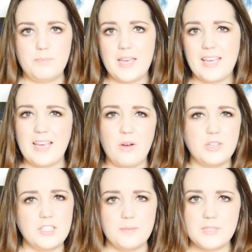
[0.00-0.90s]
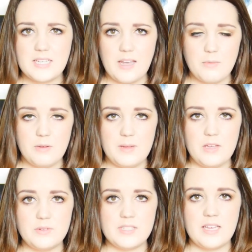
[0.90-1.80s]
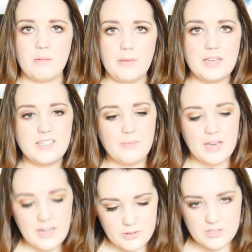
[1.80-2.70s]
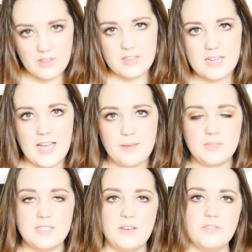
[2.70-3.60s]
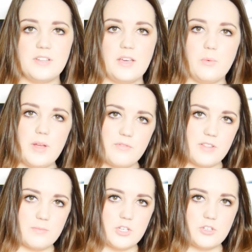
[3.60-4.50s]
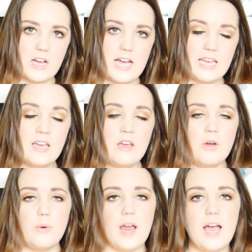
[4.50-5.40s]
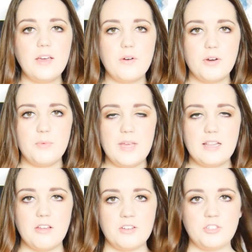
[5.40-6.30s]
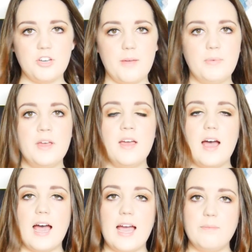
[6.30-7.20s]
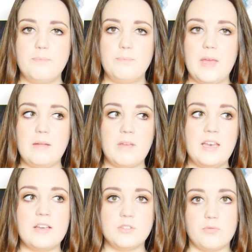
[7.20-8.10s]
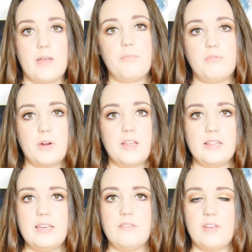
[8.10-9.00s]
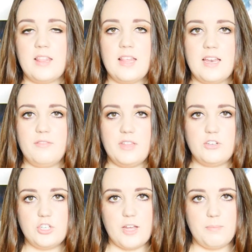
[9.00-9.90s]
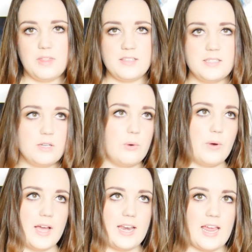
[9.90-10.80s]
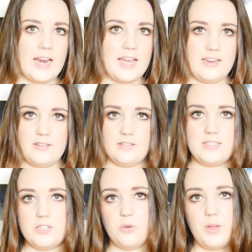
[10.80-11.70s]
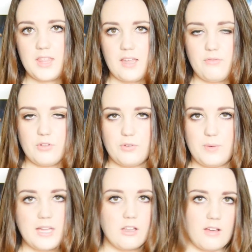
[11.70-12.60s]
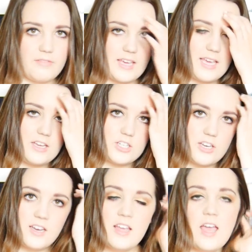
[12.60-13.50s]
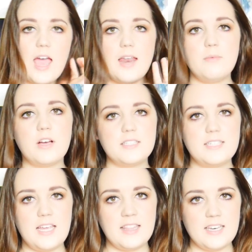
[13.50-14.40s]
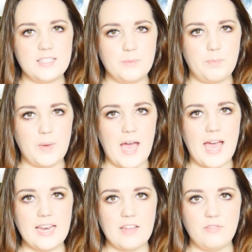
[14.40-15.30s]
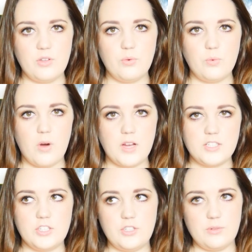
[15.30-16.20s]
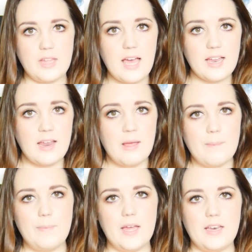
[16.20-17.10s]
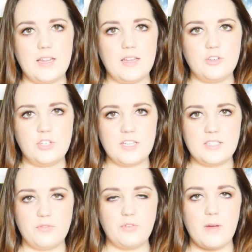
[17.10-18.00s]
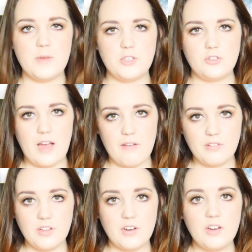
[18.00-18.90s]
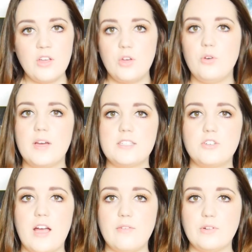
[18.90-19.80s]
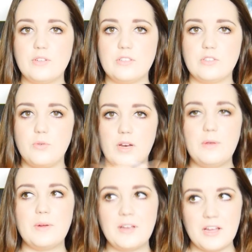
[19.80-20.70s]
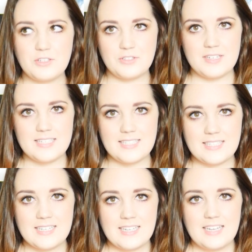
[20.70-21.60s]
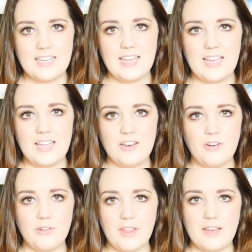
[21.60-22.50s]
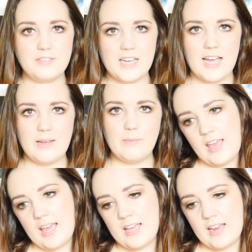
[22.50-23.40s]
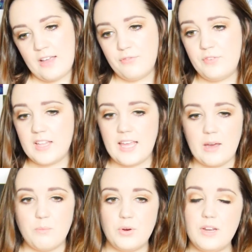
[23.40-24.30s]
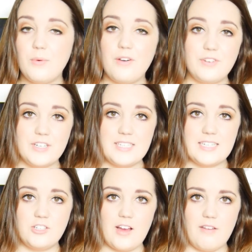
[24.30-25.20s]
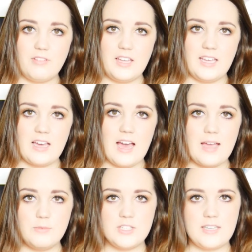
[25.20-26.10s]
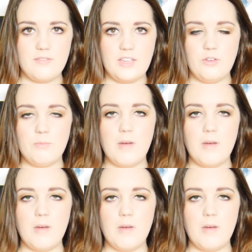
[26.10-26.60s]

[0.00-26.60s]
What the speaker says: picking out which lipstick I'm going to be using, painting my nails all the time because then you have to like wait for them to dry. When I go on a week-long trip, I paint my nails right before I leave, and then if they chip, then so what, and I deal with it for the week-long vacation. And I'm not saying that it's bad if you want to do that, but just from a traveler who has traveled 21 countries in her lifetime, and I feel like I'm pretty well versed in traveling, I'm just giving